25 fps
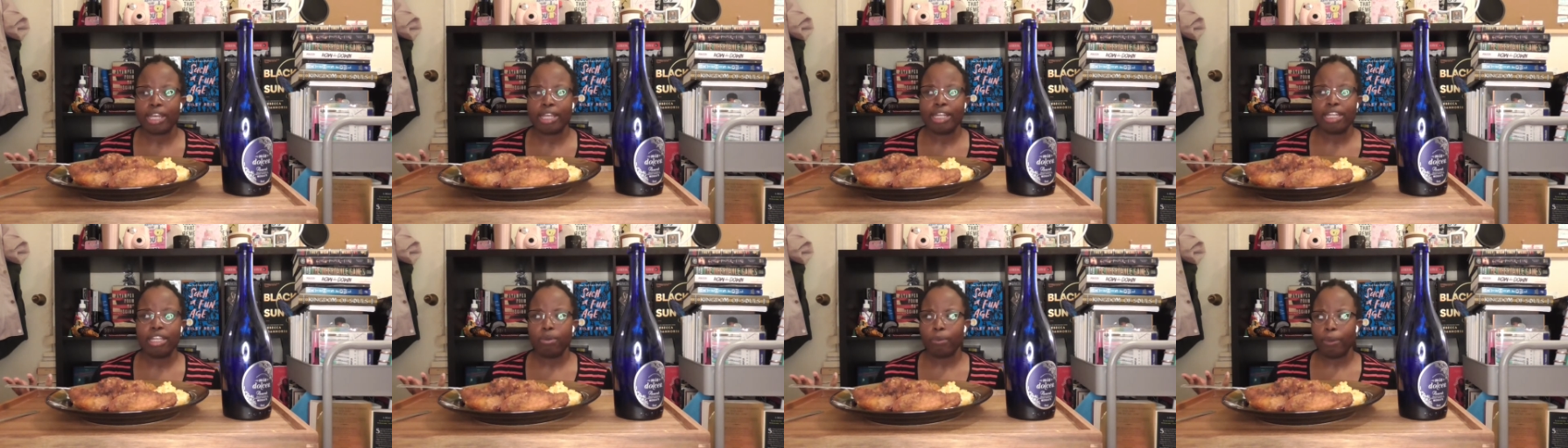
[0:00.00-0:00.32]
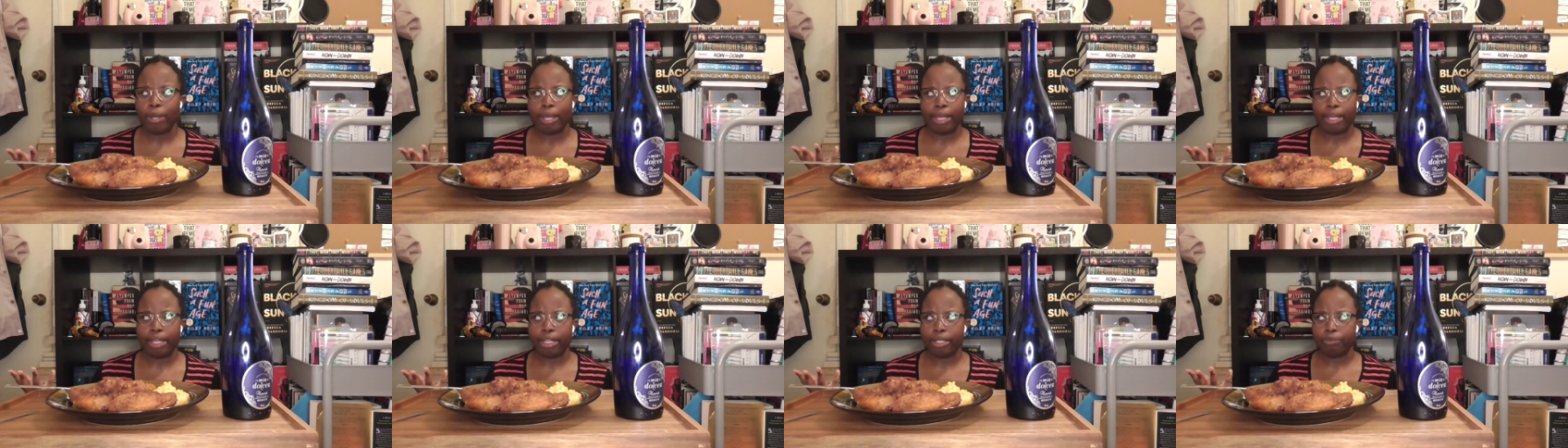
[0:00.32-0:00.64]

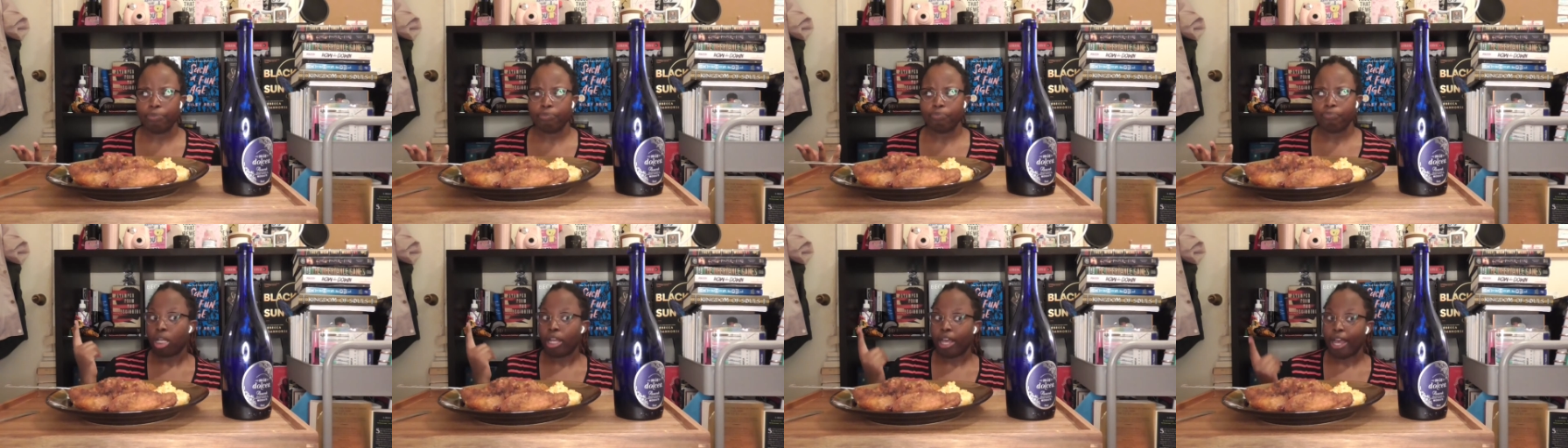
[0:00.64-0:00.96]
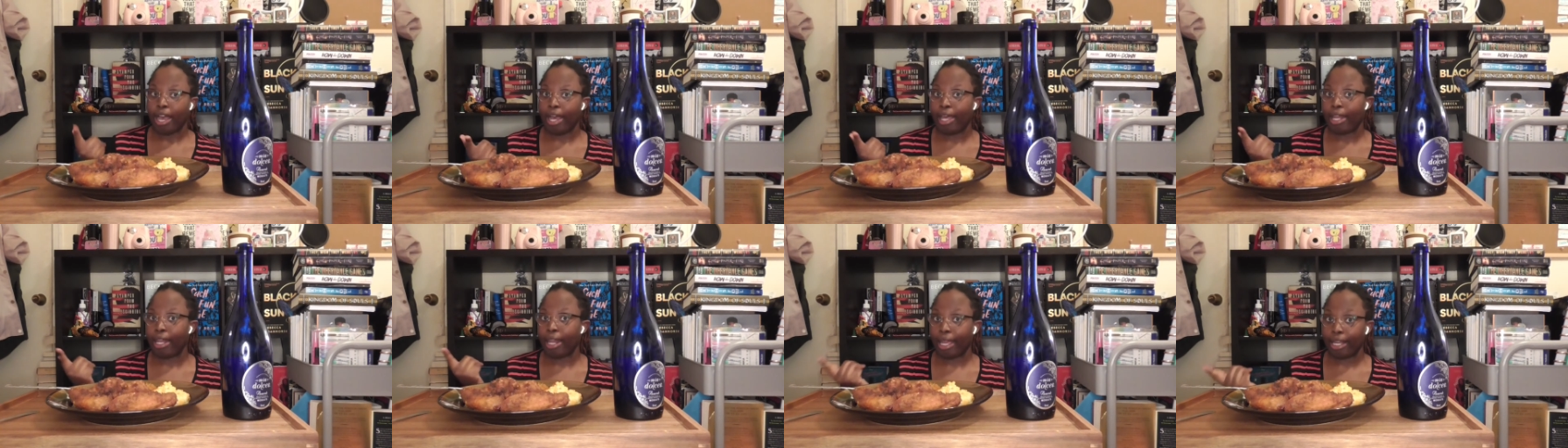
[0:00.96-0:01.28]
anyway.
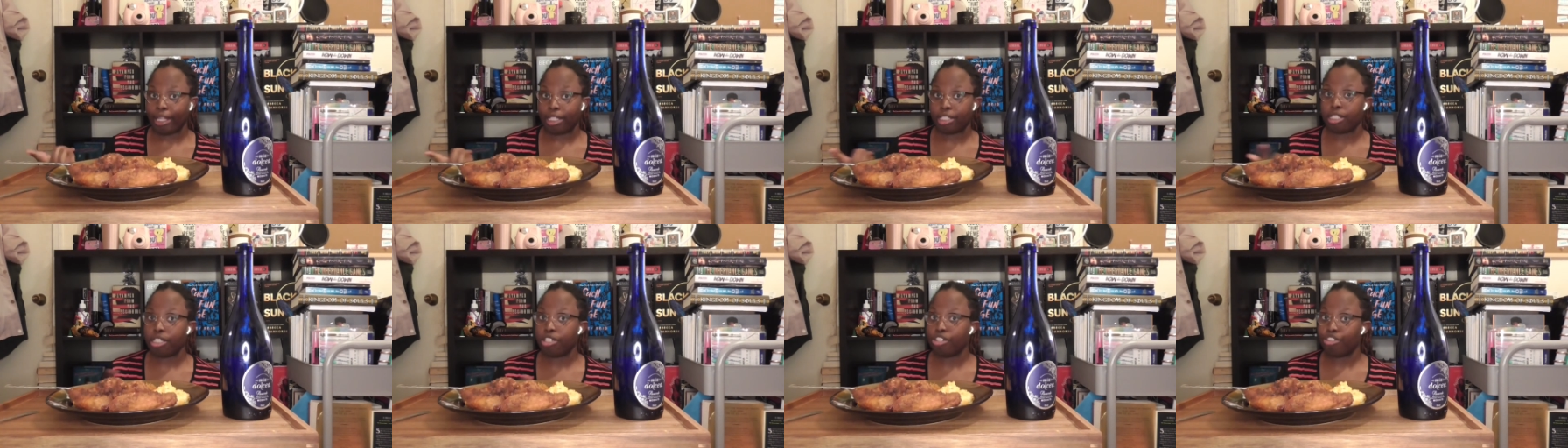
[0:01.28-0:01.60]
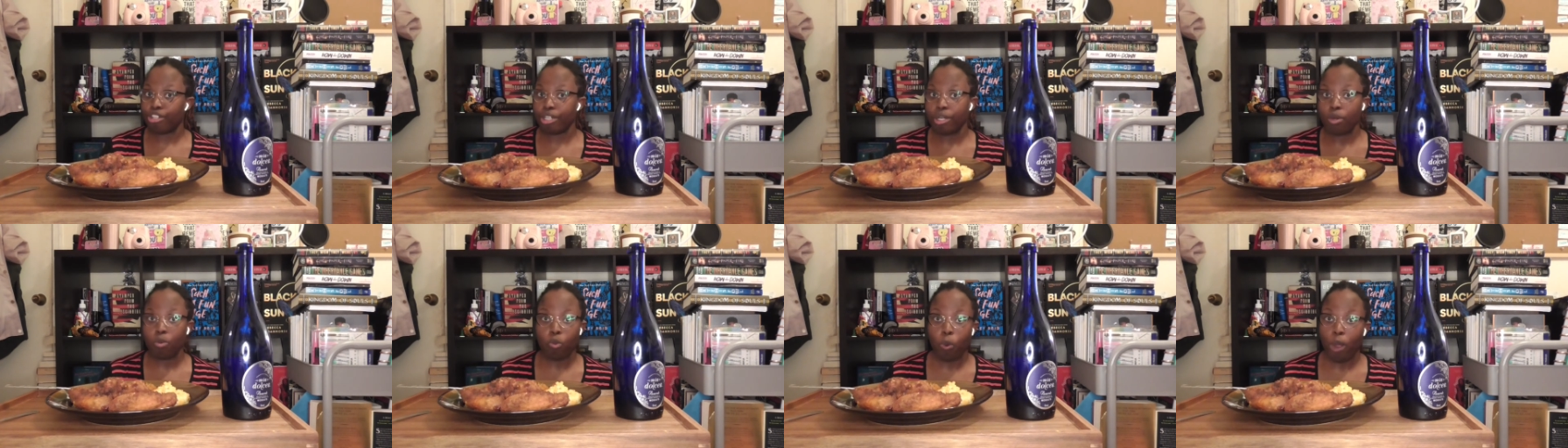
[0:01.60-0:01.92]
I like to
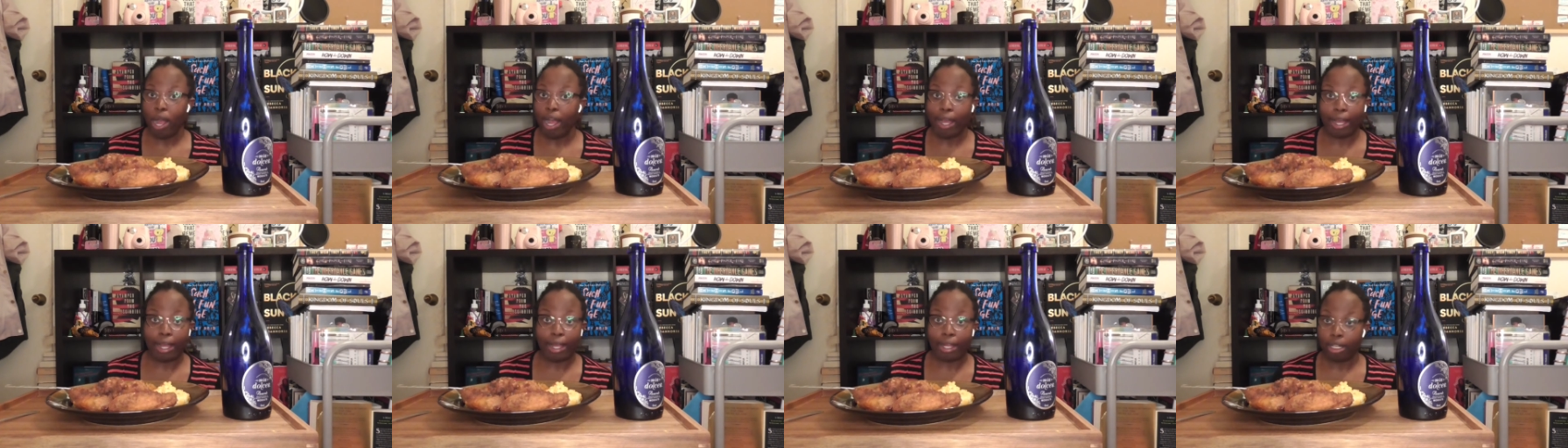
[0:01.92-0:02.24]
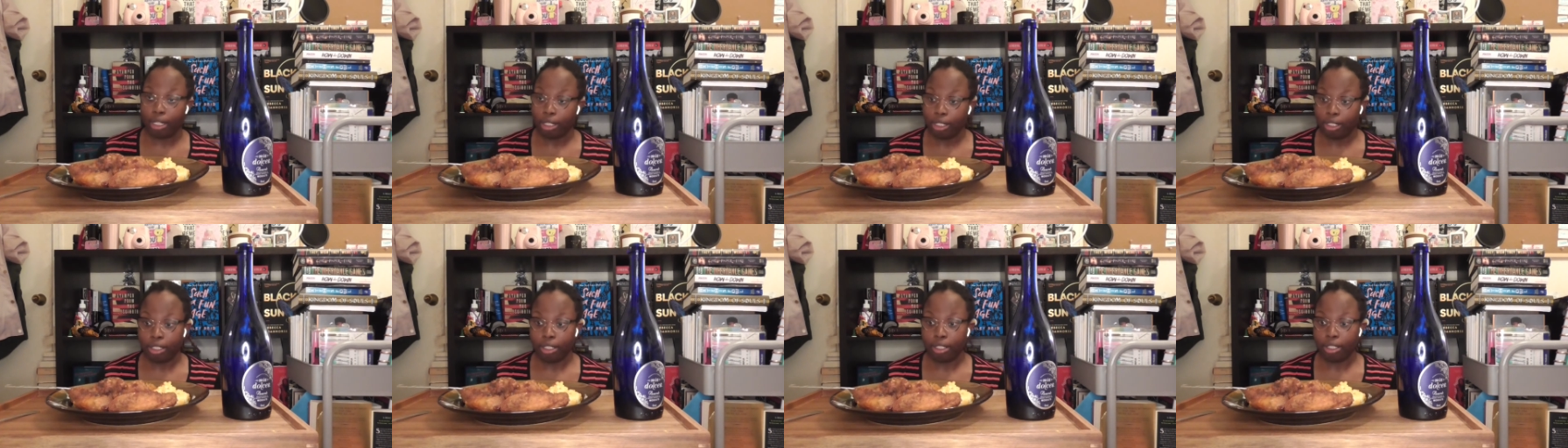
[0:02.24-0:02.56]
drink
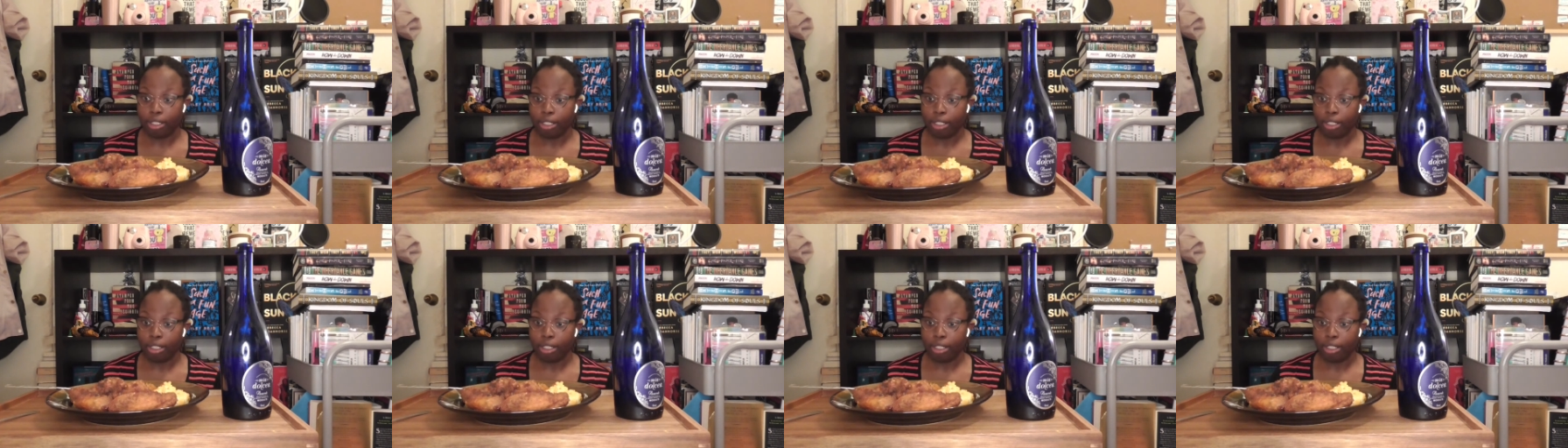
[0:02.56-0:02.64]
wine.